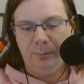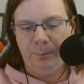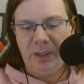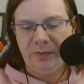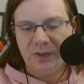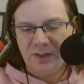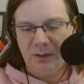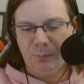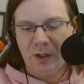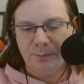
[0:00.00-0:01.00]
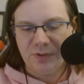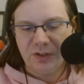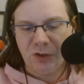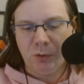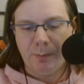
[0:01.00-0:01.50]
Paint the Scene prompts
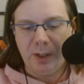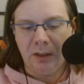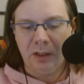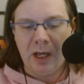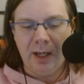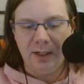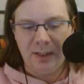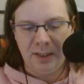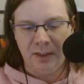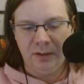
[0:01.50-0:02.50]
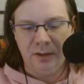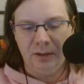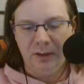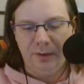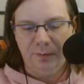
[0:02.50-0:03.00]
show up a lot in
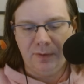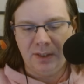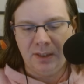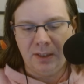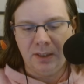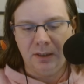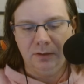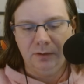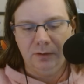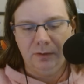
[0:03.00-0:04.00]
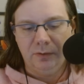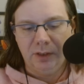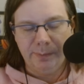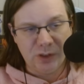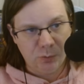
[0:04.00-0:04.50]
the
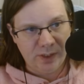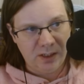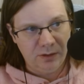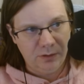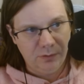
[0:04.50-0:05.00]
between.